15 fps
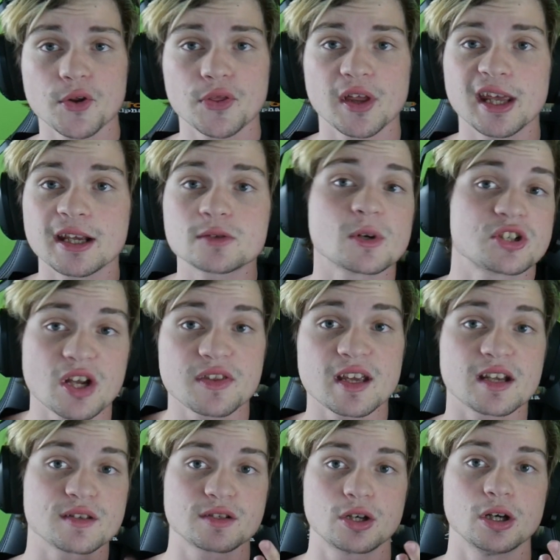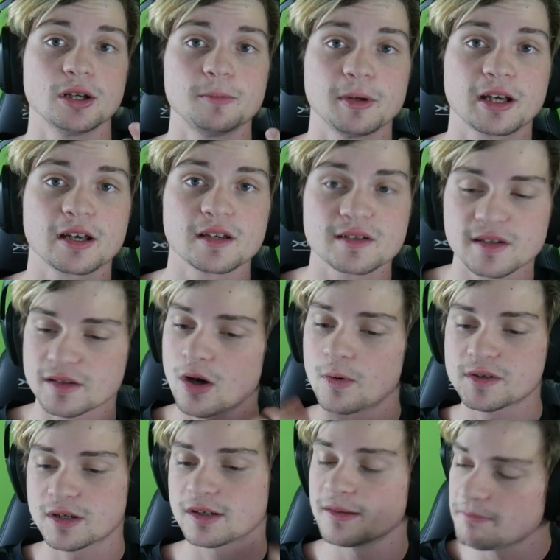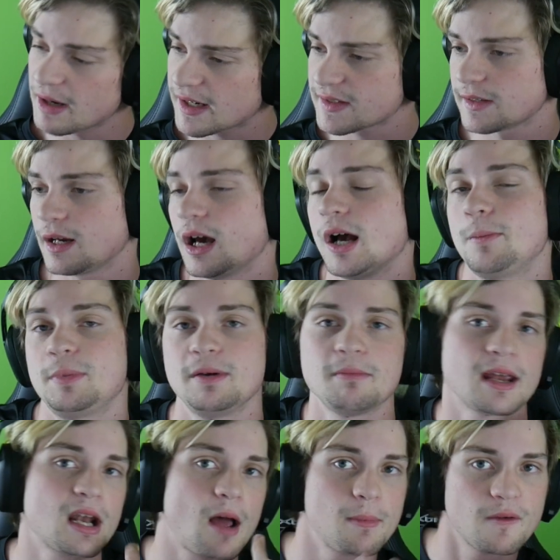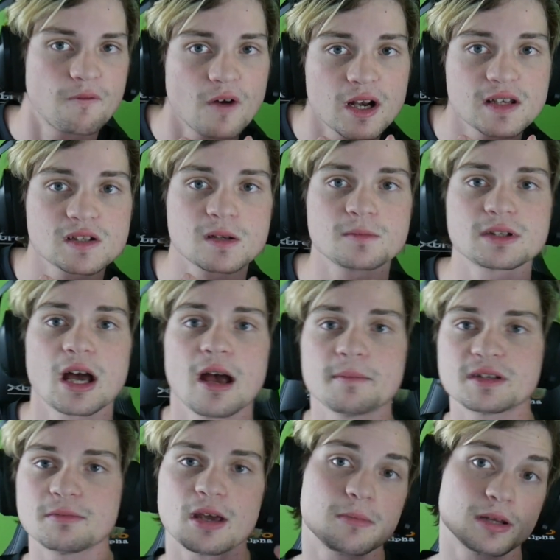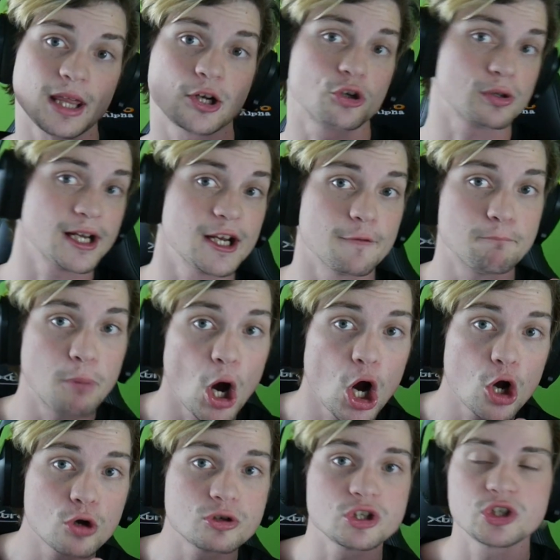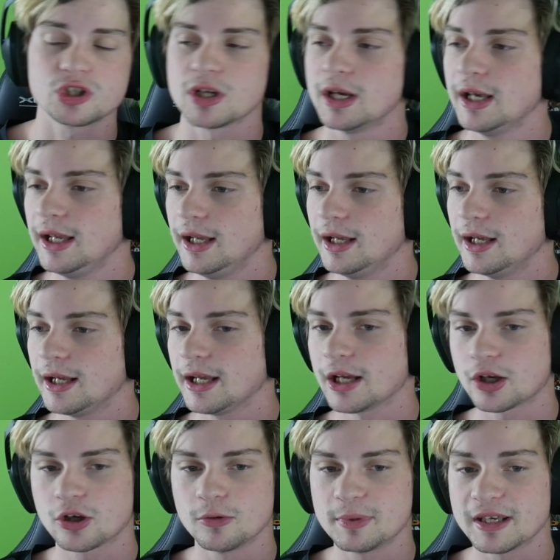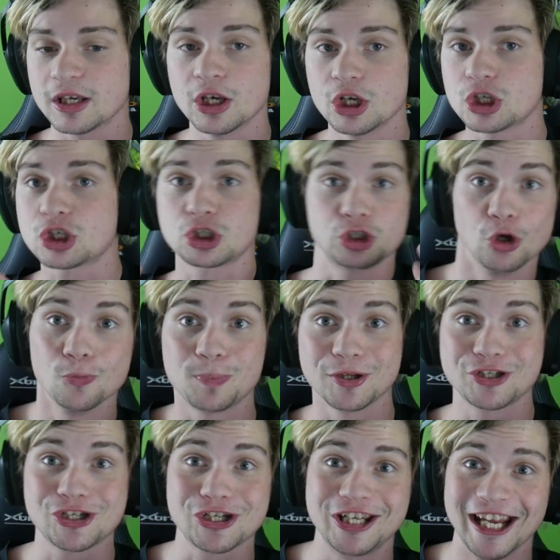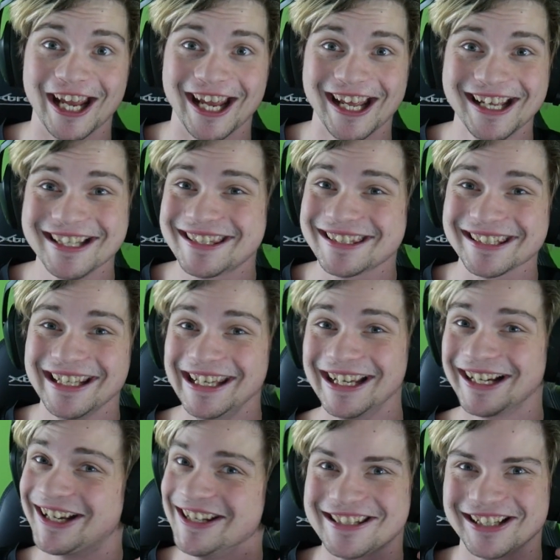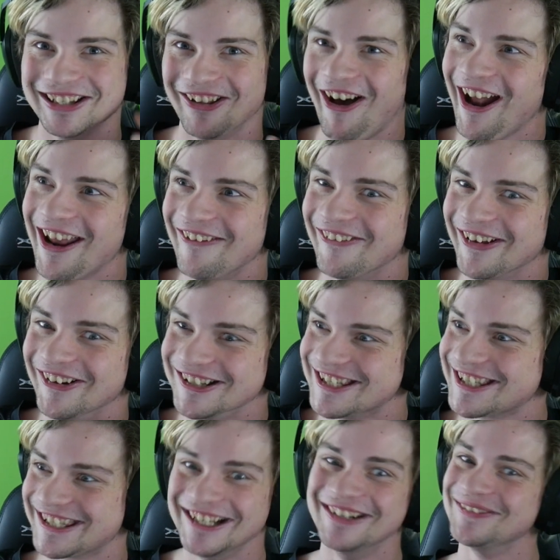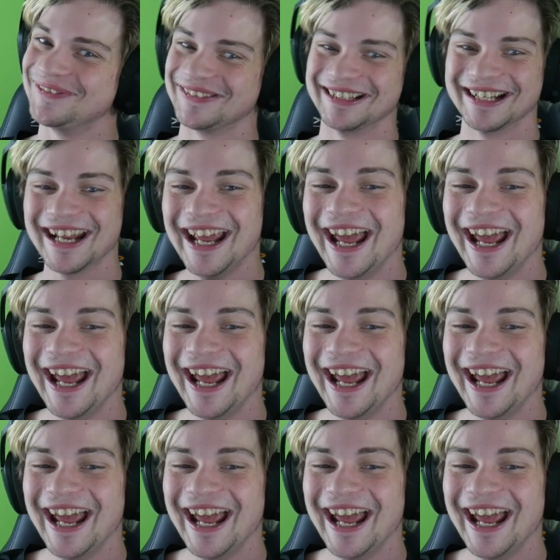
things, which I think is good because it's always good to mix it up. It may not be funny sometimes. It may be like creative posts. It could be stupid because a lot of it was stupid.